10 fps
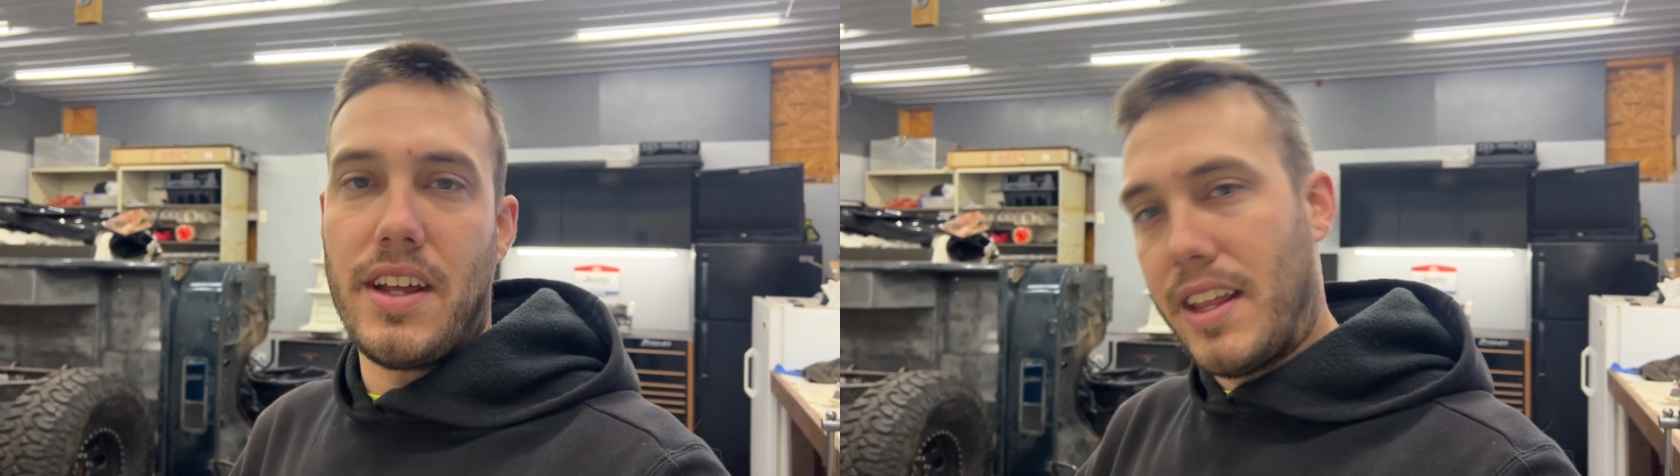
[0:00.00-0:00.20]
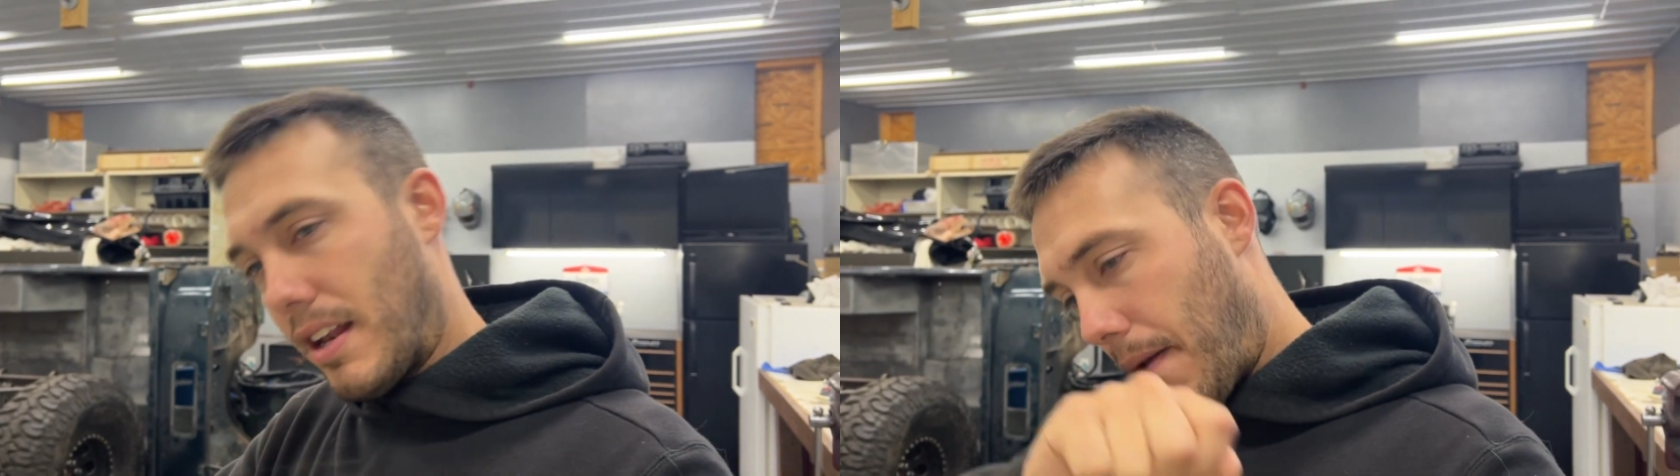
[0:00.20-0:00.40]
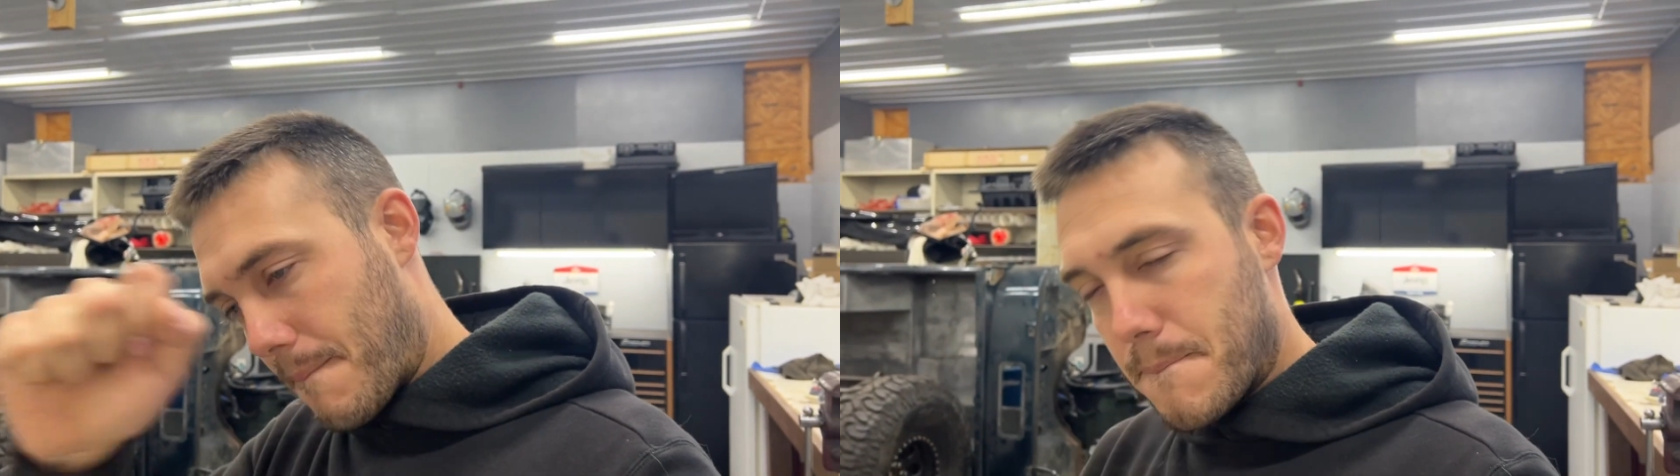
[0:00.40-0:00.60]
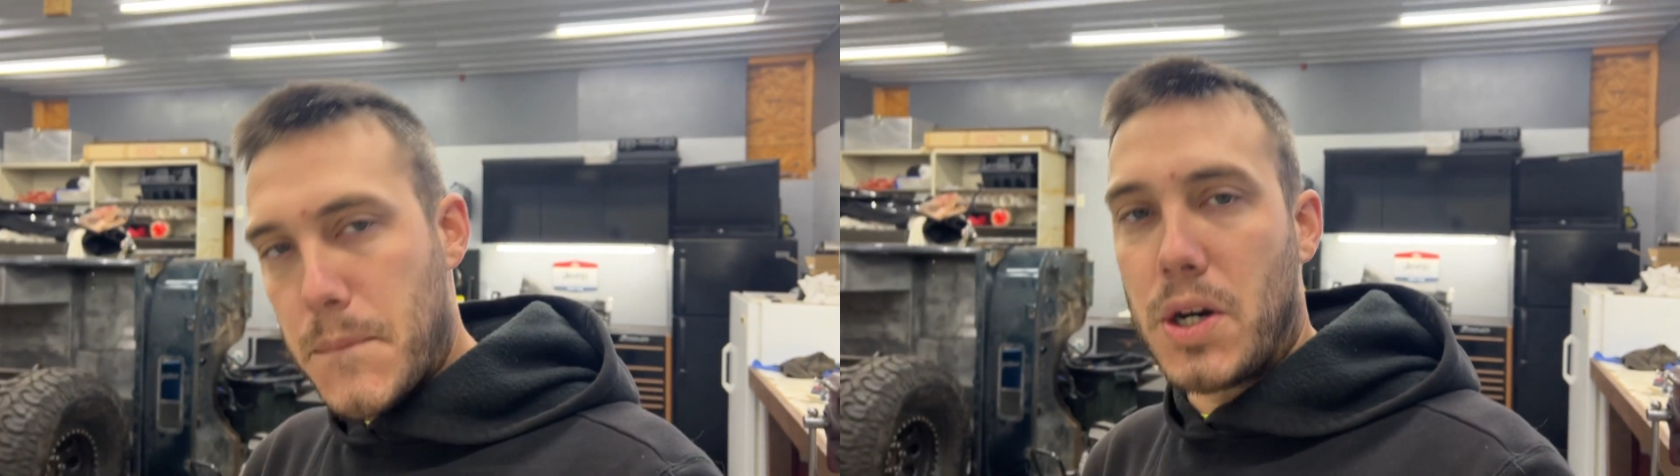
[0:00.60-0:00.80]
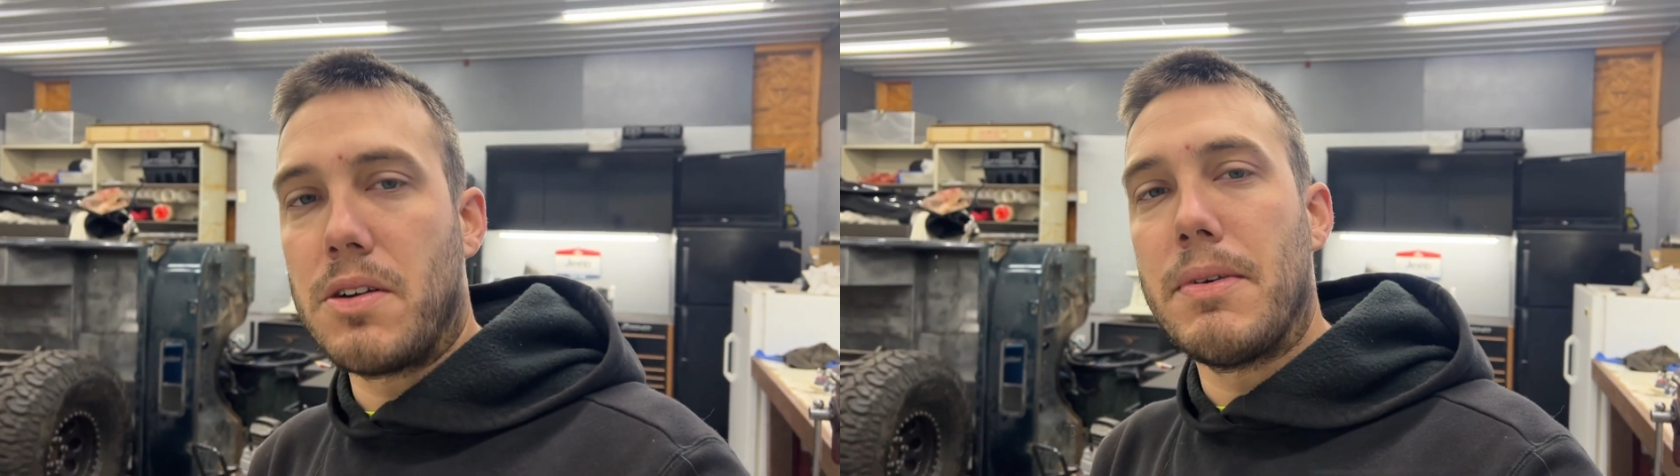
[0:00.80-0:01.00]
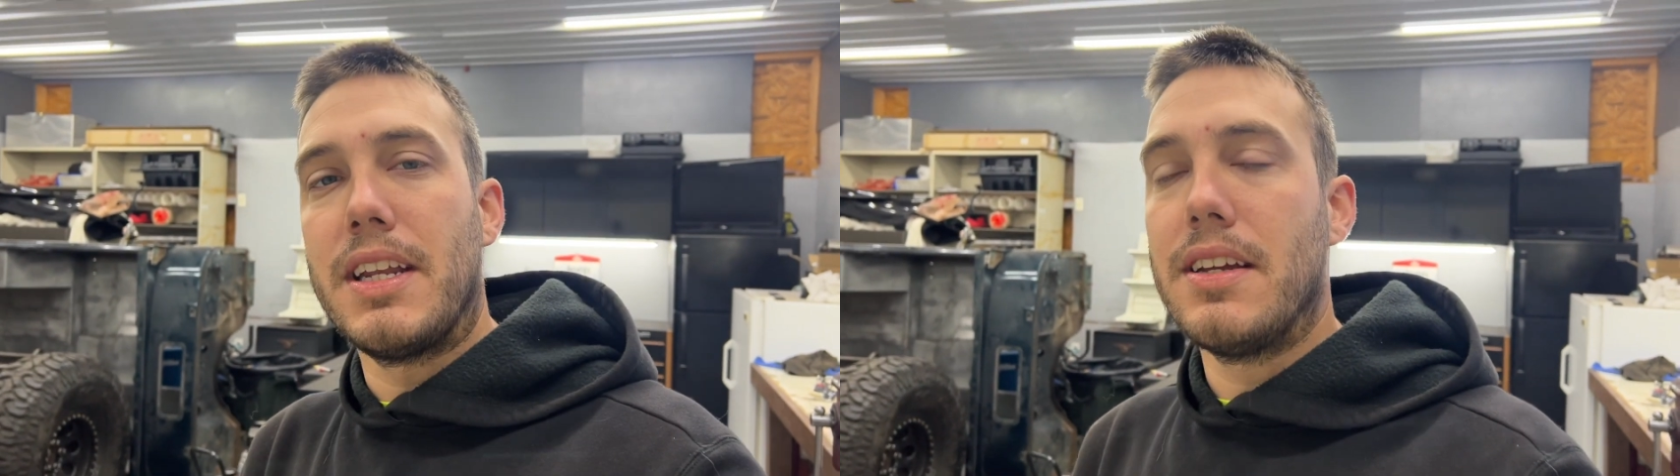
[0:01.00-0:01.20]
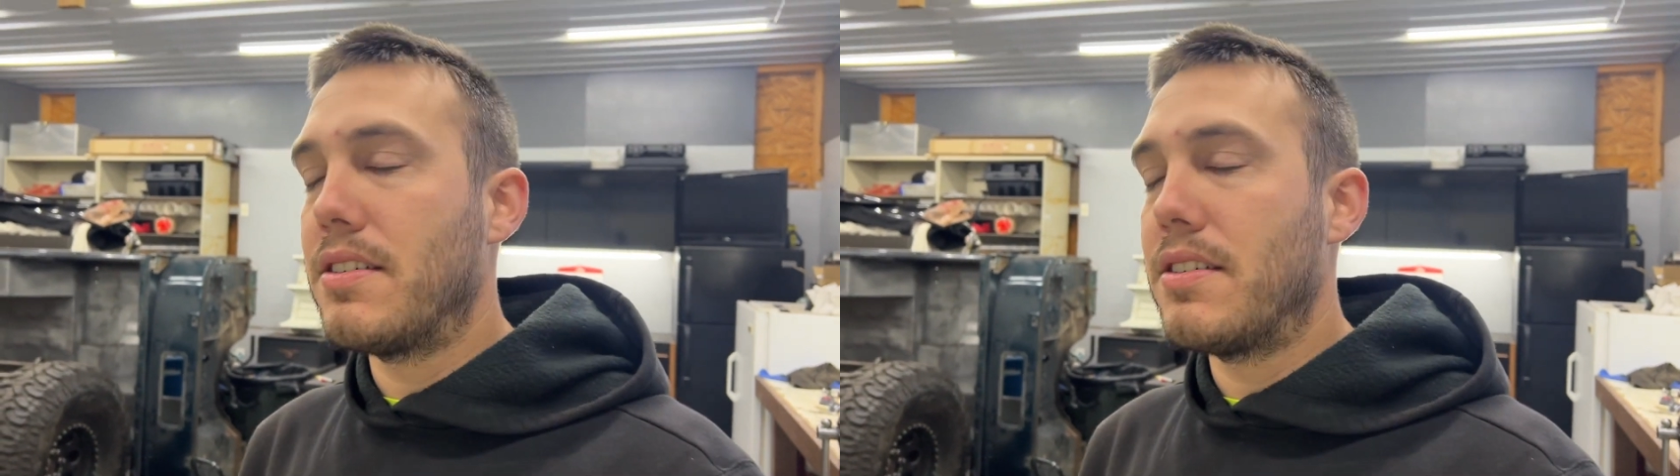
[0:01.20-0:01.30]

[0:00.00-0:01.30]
and then burn them in.